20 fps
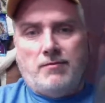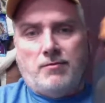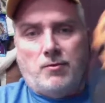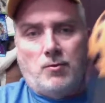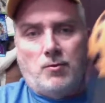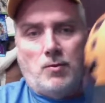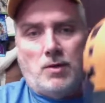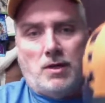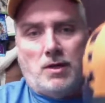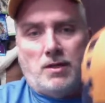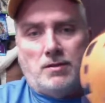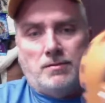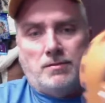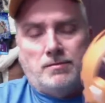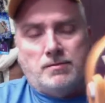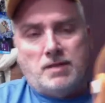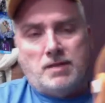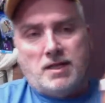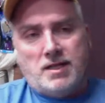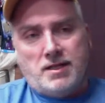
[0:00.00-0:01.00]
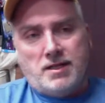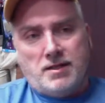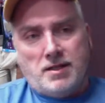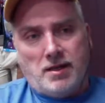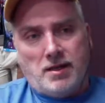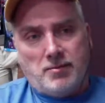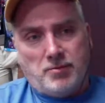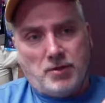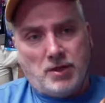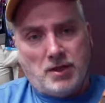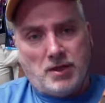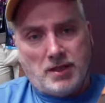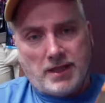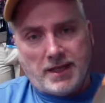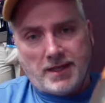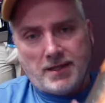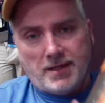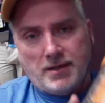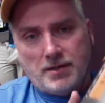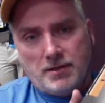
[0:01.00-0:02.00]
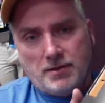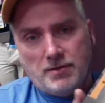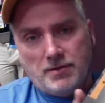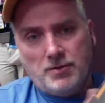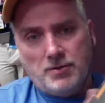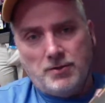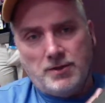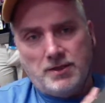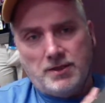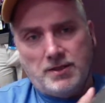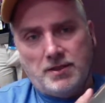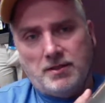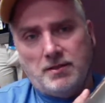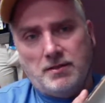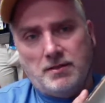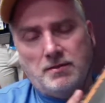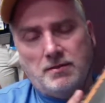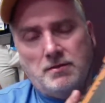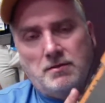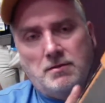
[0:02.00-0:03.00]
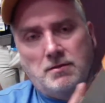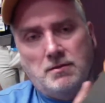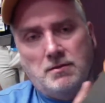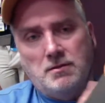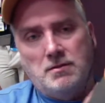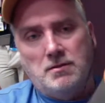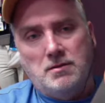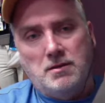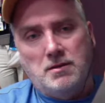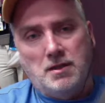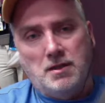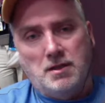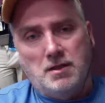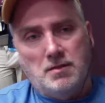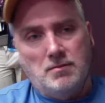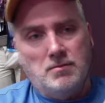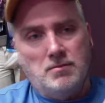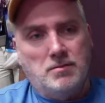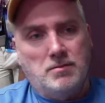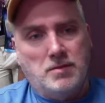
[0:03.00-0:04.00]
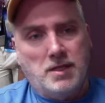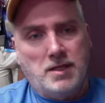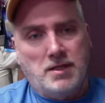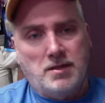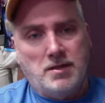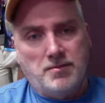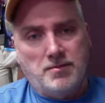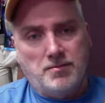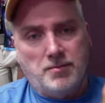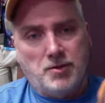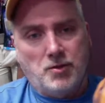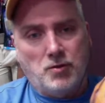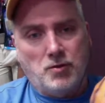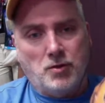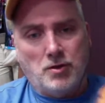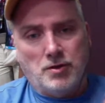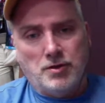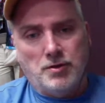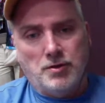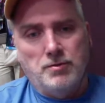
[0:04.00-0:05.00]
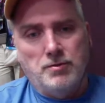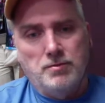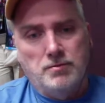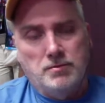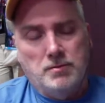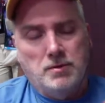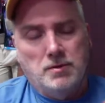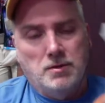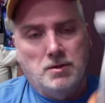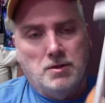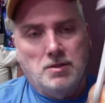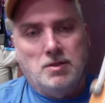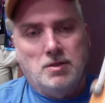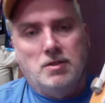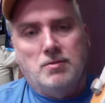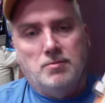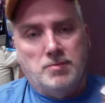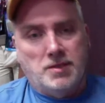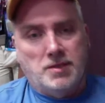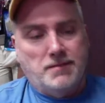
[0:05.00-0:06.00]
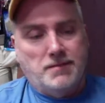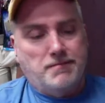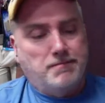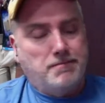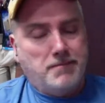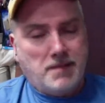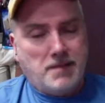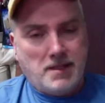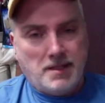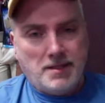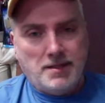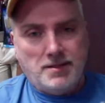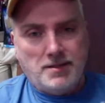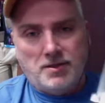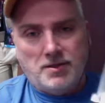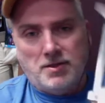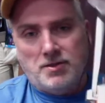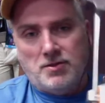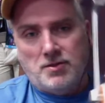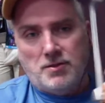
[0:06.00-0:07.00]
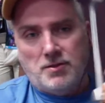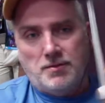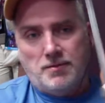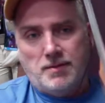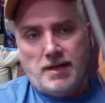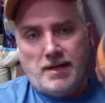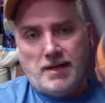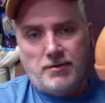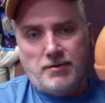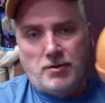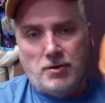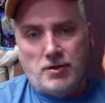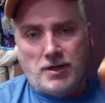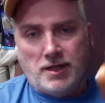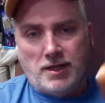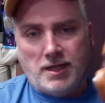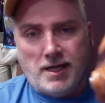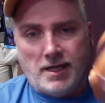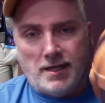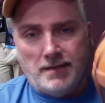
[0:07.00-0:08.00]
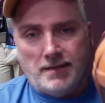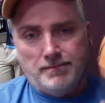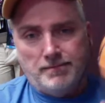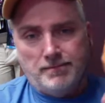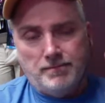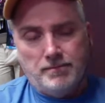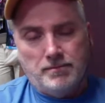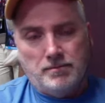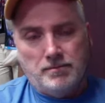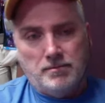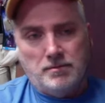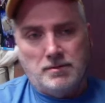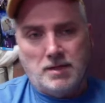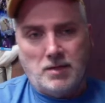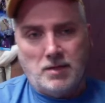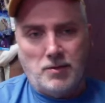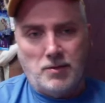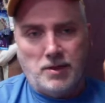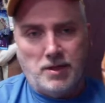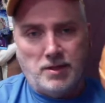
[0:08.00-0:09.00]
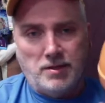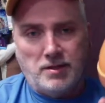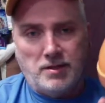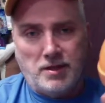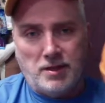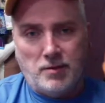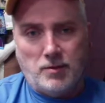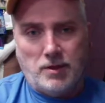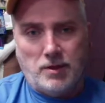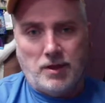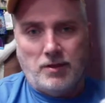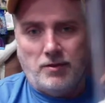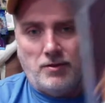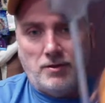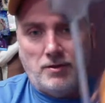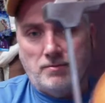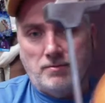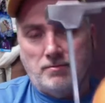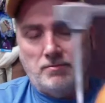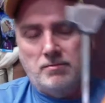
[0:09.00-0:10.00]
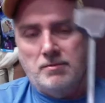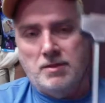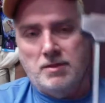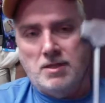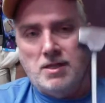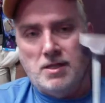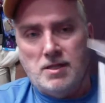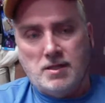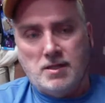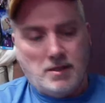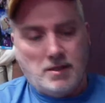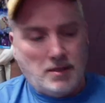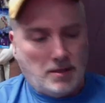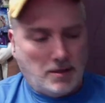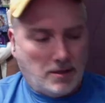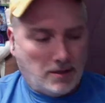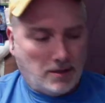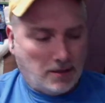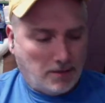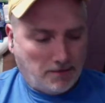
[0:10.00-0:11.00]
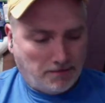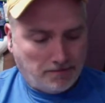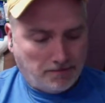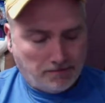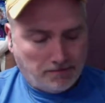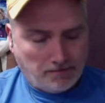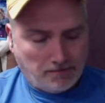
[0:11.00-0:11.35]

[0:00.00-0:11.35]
a while, and I put a link to it in the QR code. But it is so. After looking at it, I wanted to tell you what I thought. Um,